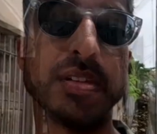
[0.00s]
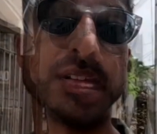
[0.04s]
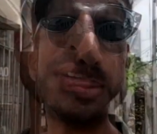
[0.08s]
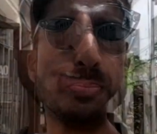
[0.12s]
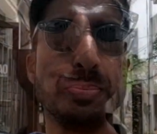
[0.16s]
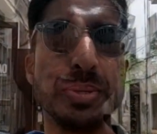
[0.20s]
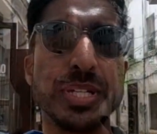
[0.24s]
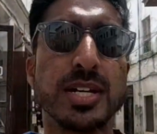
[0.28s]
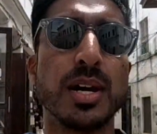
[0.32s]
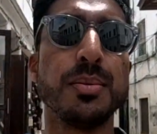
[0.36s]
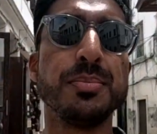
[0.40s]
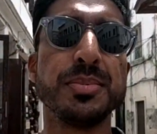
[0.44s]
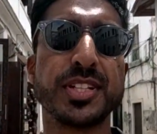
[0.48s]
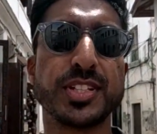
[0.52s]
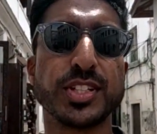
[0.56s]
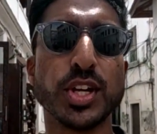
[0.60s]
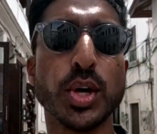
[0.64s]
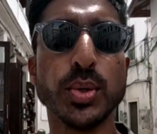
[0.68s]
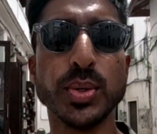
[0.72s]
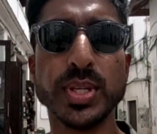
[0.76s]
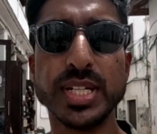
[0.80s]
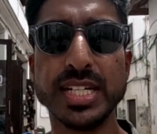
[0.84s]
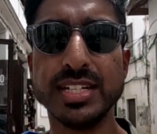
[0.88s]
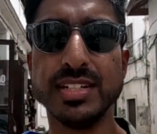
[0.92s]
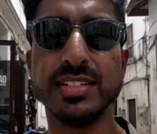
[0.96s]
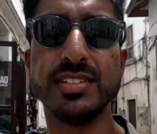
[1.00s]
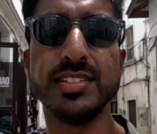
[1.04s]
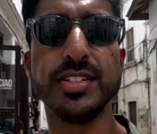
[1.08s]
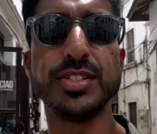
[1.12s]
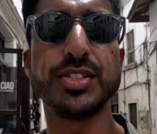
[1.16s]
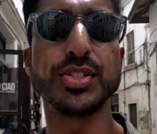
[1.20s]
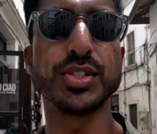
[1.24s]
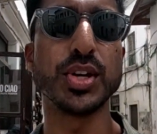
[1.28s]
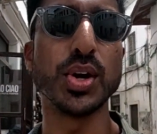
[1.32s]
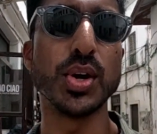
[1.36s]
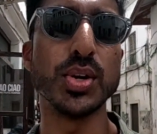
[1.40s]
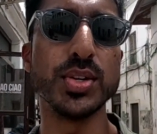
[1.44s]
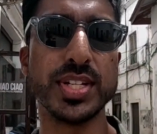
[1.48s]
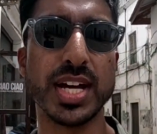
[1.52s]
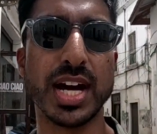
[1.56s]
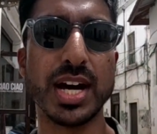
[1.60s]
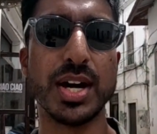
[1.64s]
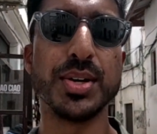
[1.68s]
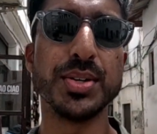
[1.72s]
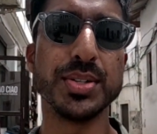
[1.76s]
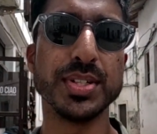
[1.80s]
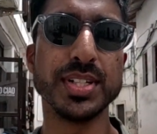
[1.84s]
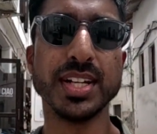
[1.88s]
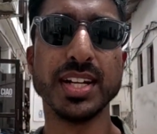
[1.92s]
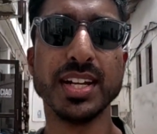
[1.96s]
It becomes so easy to go
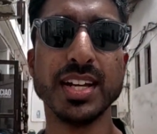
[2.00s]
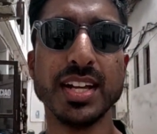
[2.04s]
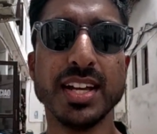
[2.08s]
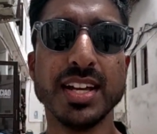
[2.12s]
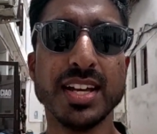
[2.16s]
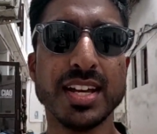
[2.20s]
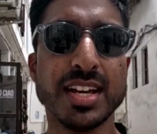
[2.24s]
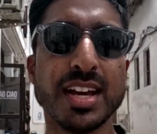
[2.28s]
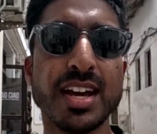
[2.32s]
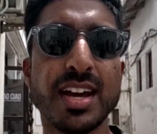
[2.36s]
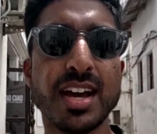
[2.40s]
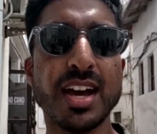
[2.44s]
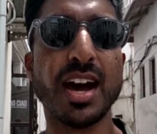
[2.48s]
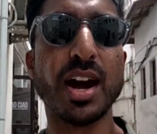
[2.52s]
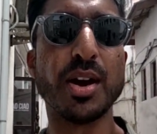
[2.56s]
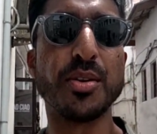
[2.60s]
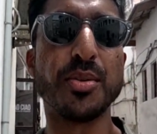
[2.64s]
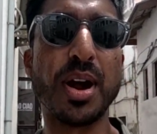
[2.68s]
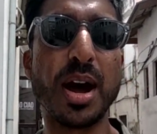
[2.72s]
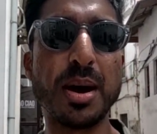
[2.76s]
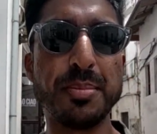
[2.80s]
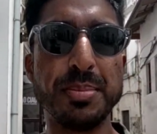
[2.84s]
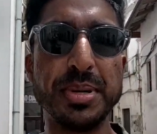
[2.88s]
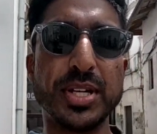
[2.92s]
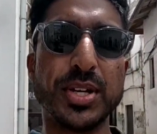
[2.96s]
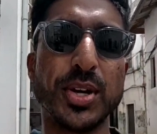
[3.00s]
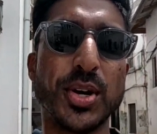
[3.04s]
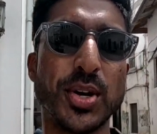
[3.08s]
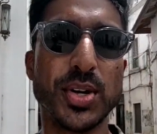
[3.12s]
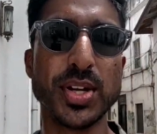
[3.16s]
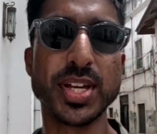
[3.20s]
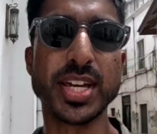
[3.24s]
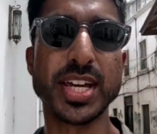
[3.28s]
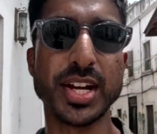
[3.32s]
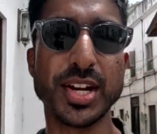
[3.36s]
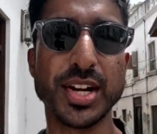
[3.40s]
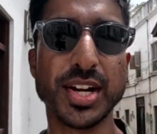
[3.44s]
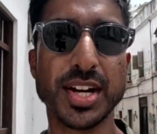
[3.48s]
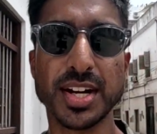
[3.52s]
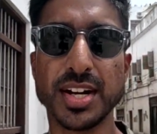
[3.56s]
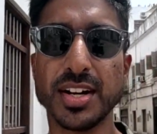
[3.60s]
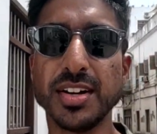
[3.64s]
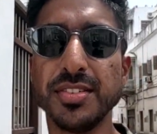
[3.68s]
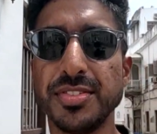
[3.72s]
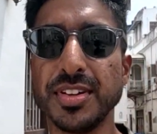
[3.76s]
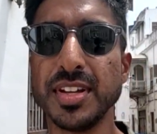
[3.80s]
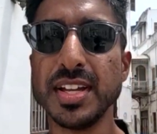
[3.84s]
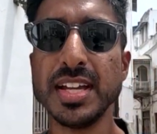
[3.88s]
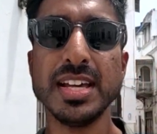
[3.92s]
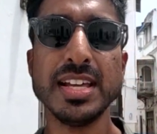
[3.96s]
down a rabbit hole here
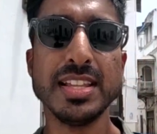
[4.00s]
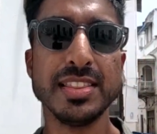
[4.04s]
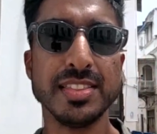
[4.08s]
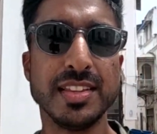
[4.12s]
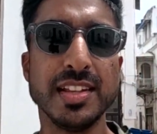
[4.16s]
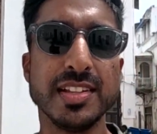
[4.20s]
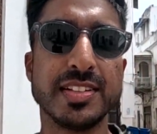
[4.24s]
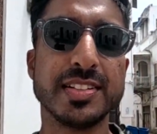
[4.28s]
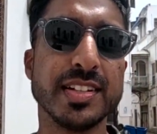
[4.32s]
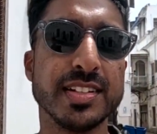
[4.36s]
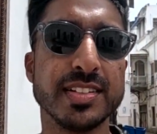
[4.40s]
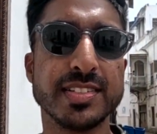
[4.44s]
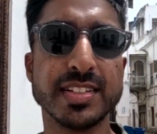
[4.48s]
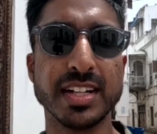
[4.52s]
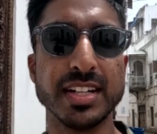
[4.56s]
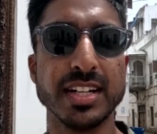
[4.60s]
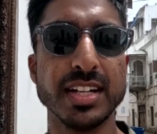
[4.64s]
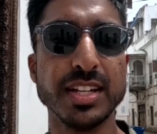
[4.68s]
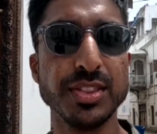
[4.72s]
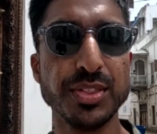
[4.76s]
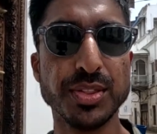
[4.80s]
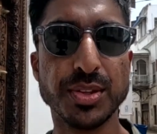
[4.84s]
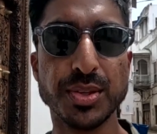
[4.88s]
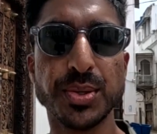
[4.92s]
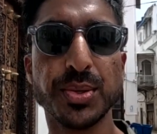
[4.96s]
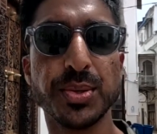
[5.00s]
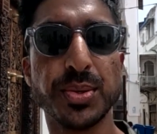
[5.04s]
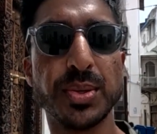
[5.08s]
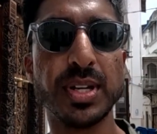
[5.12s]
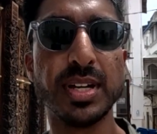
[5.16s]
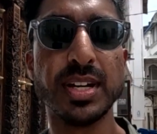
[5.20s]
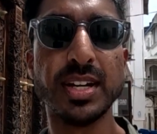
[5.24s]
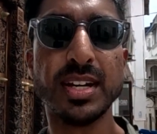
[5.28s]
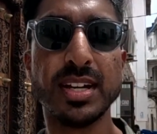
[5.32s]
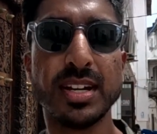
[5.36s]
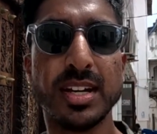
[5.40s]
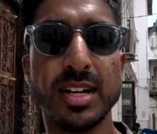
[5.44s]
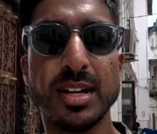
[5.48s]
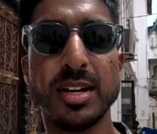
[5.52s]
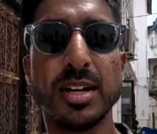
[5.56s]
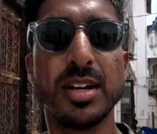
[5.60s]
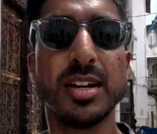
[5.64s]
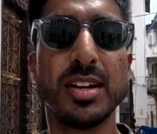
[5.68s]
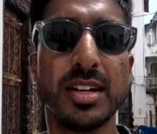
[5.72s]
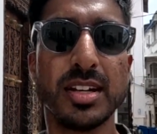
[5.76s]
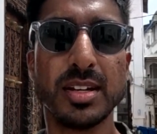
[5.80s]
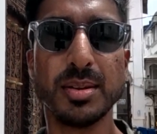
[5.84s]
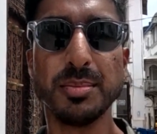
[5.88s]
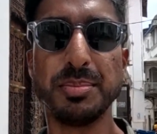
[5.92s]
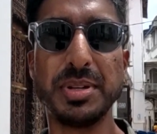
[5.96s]
of this is a Hindu
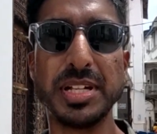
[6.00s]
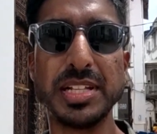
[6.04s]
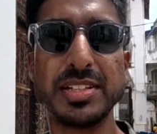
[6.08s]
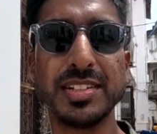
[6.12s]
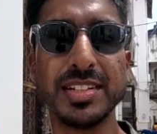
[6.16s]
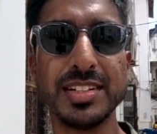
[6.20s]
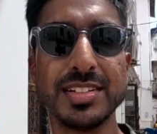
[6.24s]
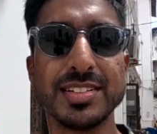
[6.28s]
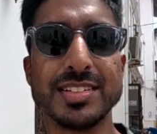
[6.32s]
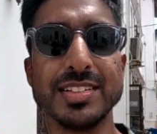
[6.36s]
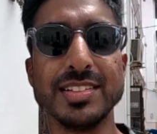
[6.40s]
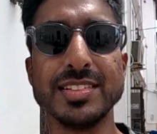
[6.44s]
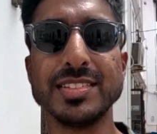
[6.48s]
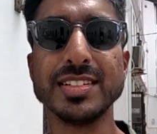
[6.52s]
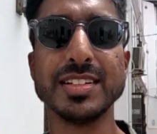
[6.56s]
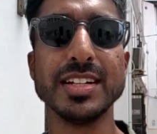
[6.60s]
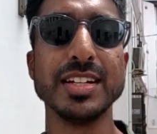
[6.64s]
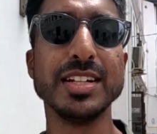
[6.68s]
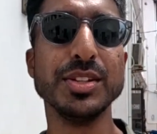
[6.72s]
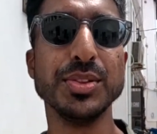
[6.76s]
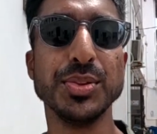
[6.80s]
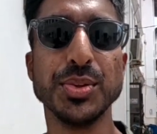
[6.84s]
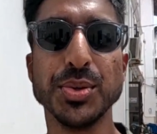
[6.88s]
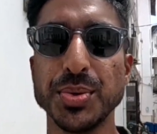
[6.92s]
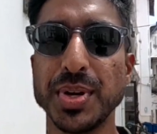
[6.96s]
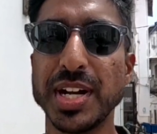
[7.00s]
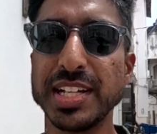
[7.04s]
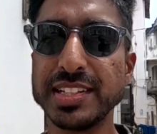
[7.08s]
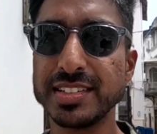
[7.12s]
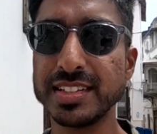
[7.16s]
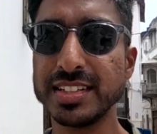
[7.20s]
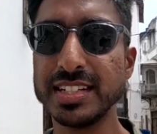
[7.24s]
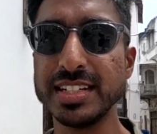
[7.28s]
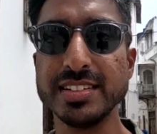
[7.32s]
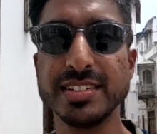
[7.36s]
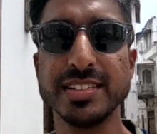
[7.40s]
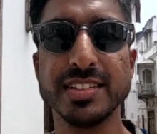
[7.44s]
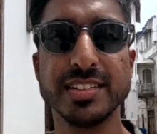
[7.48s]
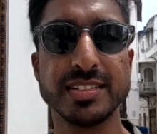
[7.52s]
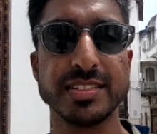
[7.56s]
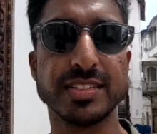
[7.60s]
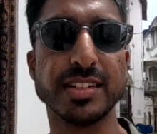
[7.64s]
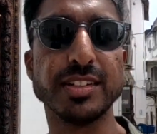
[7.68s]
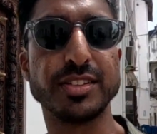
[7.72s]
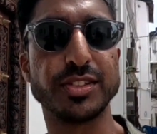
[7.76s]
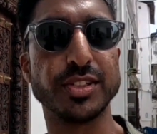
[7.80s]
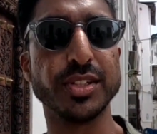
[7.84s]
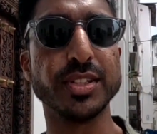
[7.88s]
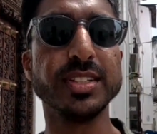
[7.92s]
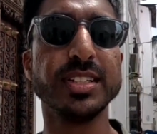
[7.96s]
business, this is a Hindu residence, this is
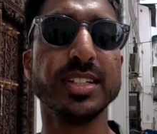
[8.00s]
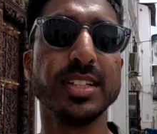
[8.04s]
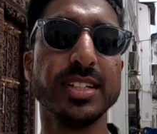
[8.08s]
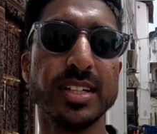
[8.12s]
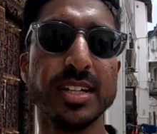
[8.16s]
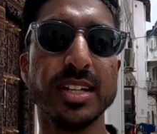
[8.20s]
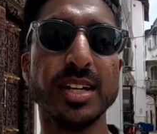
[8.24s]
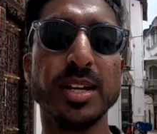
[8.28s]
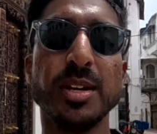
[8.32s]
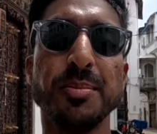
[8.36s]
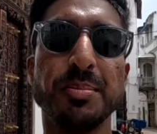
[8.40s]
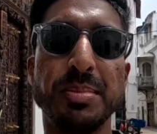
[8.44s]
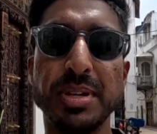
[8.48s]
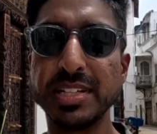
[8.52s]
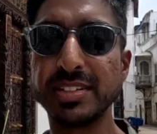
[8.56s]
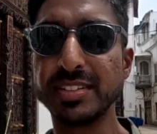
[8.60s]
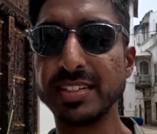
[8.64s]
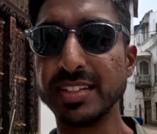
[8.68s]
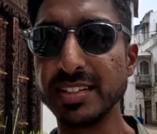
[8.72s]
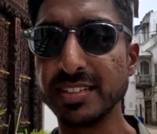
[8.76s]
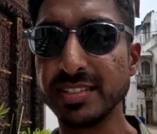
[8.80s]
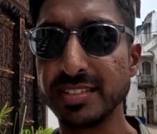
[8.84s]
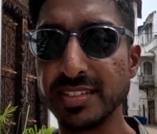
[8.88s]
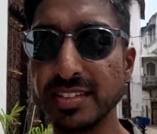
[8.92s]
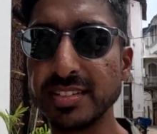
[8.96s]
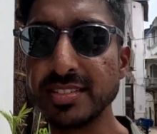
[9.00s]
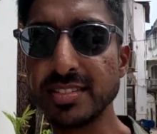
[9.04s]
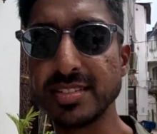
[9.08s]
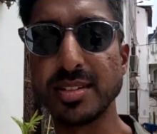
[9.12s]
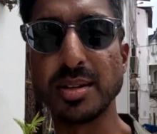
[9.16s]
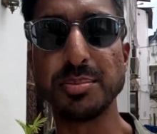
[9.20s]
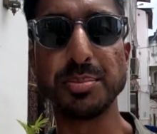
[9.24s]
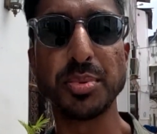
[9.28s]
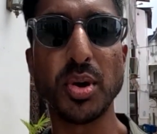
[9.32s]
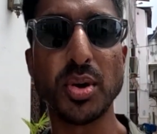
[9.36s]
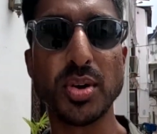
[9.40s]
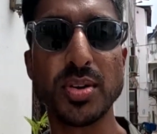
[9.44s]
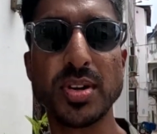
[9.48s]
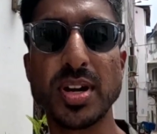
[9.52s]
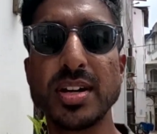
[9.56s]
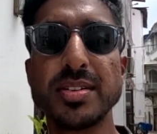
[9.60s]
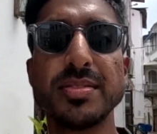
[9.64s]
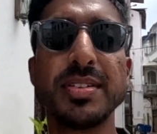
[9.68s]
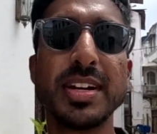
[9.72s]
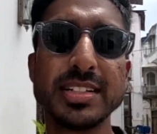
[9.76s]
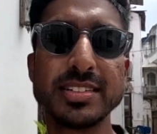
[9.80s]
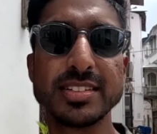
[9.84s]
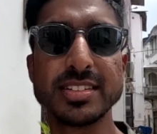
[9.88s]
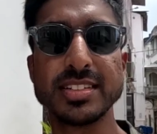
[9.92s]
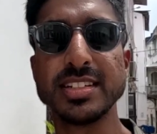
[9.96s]
a Sunni business, this is a Bohra
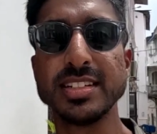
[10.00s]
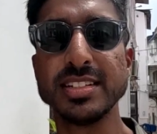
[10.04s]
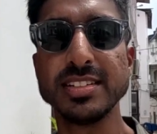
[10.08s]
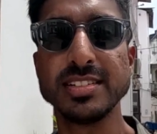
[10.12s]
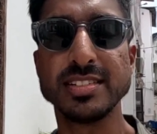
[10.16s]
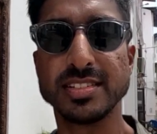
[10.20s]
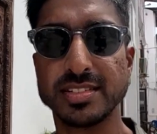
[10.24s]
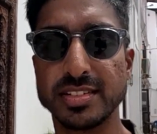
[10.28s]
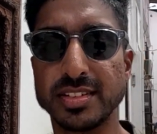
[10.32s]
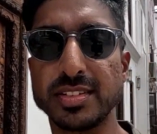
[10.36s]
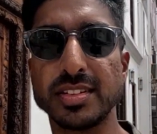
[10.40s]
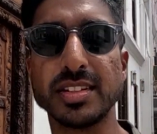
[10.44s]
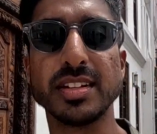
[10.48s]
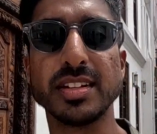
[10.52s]
residence, this is